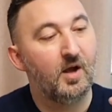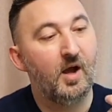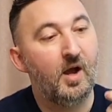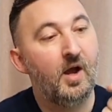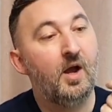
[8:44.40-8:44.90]

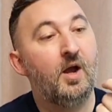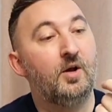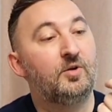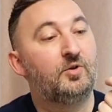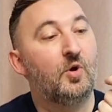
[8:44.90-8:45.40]

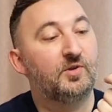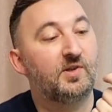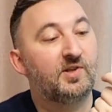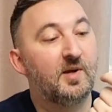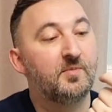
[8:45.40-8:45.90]
Dr.
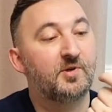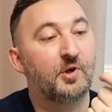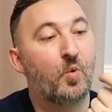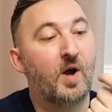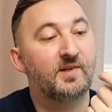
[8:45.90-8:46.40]
Tim's
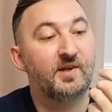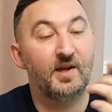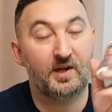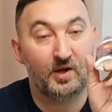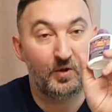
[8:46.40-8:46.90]

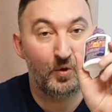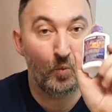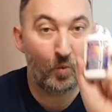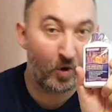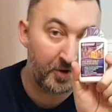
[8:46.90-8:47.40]
Aquatic, the
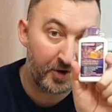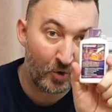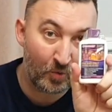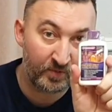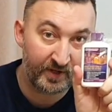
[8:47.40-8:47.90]
one and
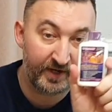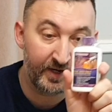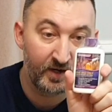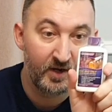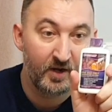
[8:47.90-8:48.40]
only.
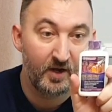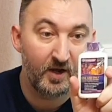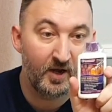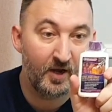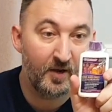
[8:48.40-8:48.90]

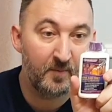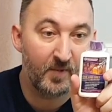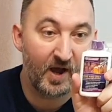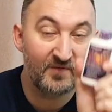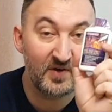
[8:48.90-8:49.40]

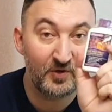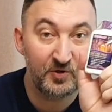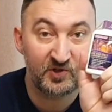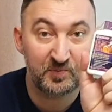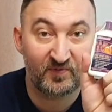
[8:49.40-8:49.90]
I've never
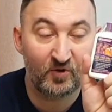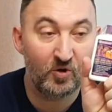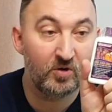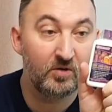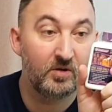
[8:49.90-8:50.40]
used this
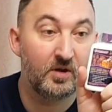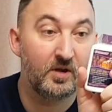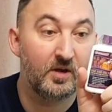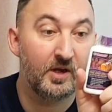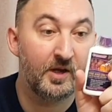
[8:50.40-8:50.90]
before.
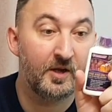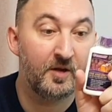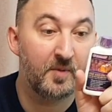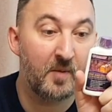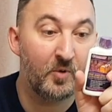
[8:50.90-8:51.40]

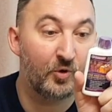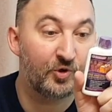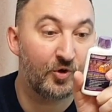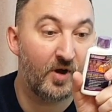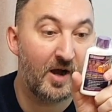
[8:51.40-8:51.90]
I'm not
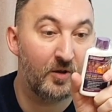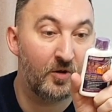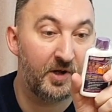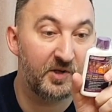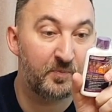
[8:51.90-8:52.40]
sure how
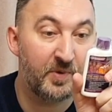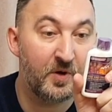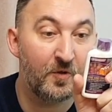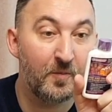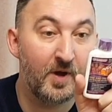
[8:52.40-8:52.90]
long it's been
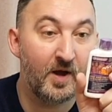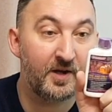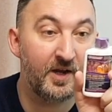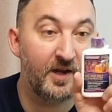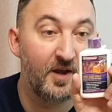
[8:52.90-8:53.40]
on the
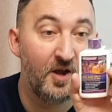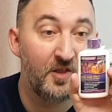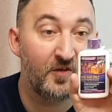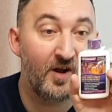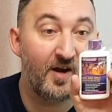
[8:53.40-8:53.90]
market.
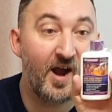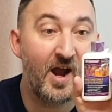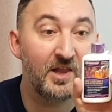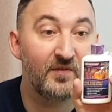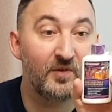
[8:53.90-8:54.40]
There are a
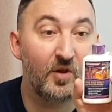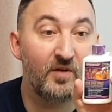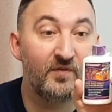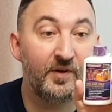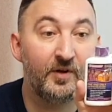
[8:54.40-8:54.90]
hell of a lot
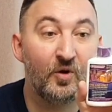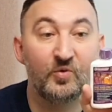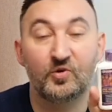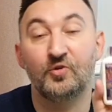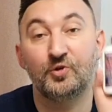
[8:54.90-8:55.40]
of
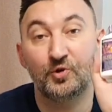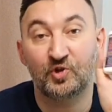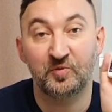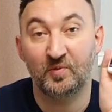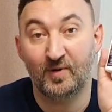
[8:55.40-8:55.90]
videos on
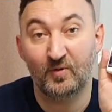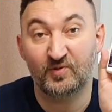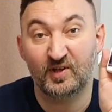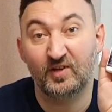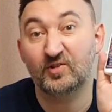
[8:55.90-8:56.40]
YouTube
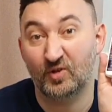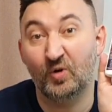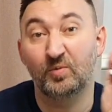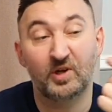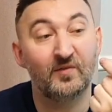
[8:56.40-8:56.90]
about it,
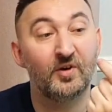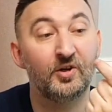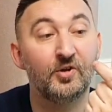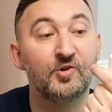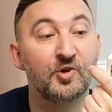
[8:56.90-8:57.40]
so give it
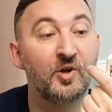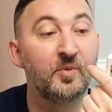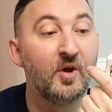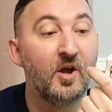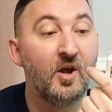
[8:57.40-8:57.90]
a YouTube.